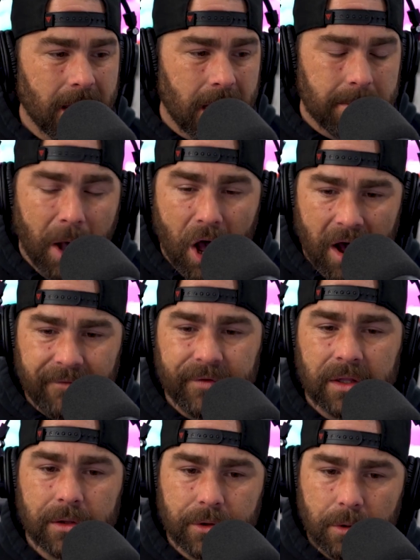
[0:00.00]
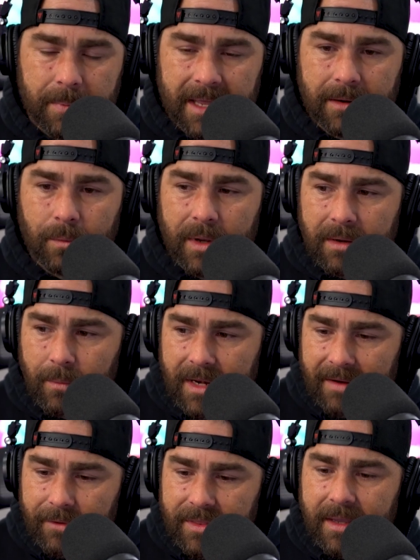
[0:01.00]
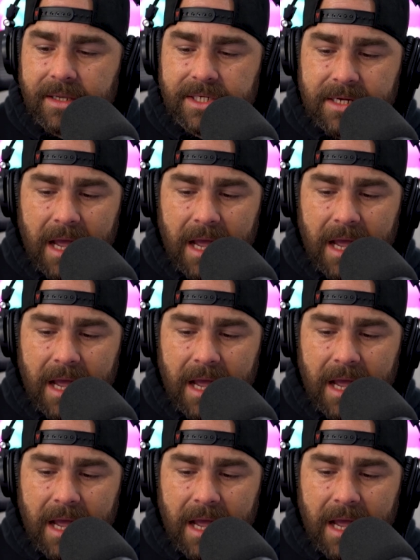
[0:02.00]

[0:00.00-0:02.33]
off a little bit when everything is